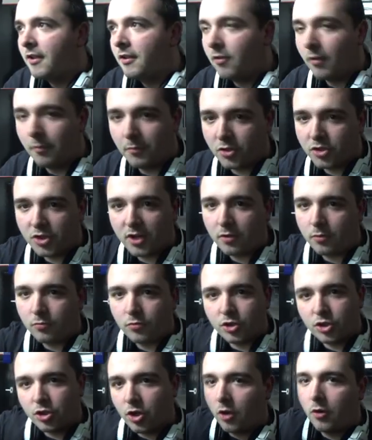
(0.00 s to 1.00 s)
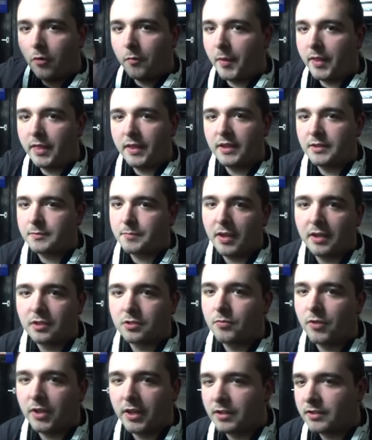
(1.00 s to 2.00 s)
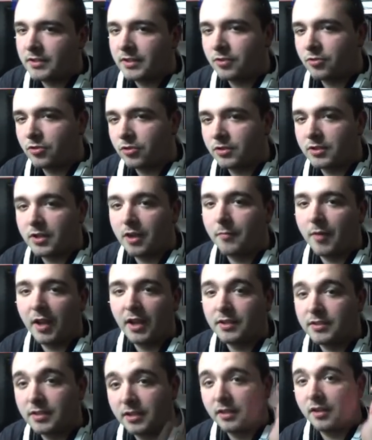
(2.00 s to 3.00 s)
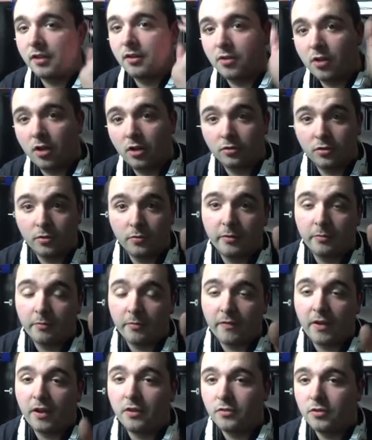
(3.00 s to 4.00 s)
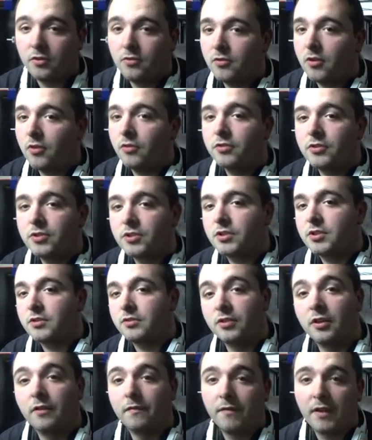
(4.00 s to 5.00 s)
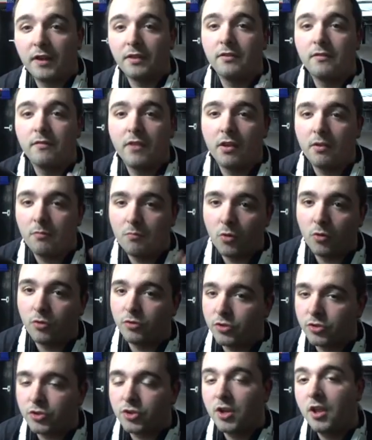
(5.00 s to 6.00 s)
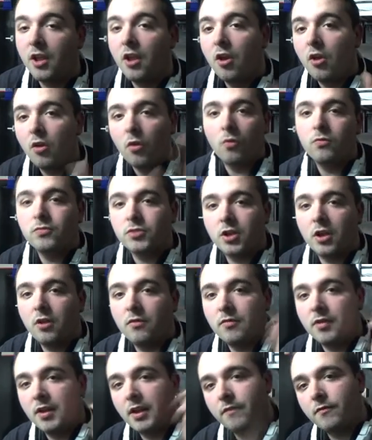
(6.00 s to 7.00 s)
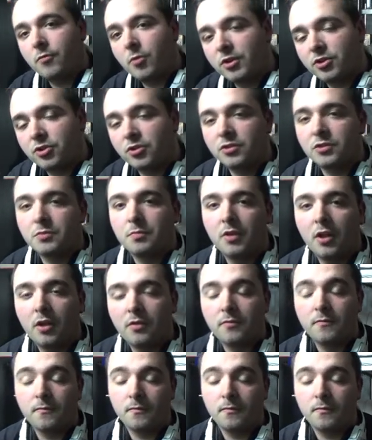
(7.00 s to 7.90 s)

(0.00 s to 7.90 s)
Well, my channel was shot up in these past weeks, it's just amazing, and I can't do it without you guys, so thank you very much. Also, leave questions below.